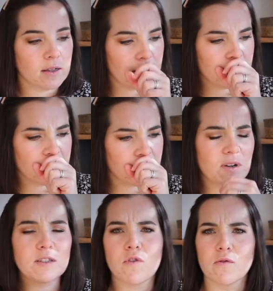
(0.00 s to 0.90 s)

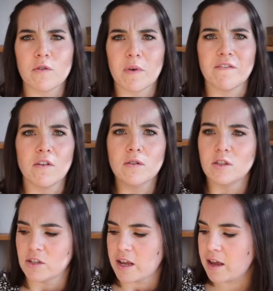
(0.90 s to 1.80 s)
What's wrong with my voice
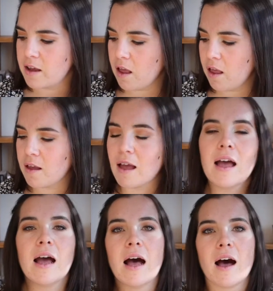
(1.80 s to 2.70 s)
today?
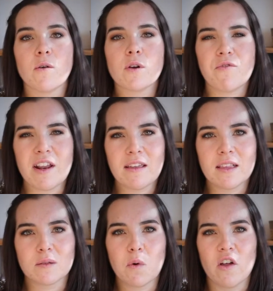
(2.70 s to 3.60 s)
I went running
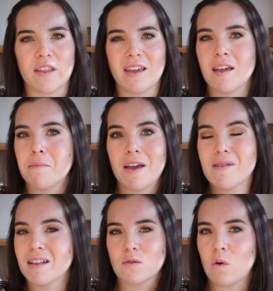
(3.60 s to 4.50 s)
this morning. Maybe
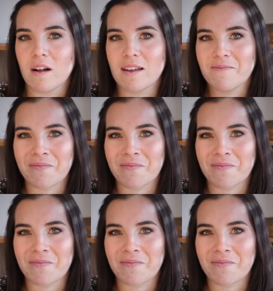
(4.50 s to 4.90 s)
that's why.